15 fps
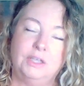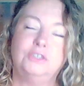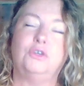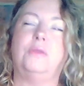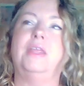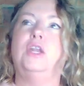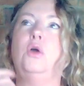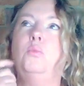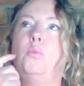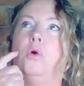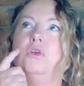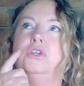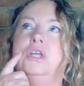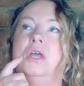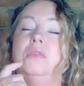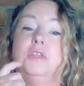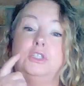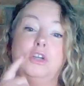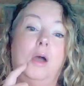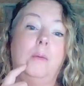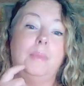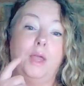Sorry, they don't want the
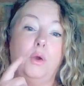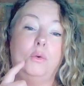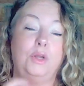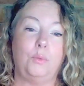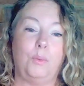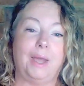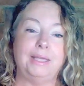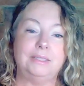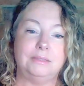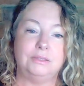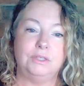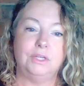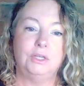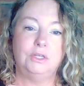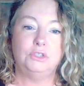time they already wasted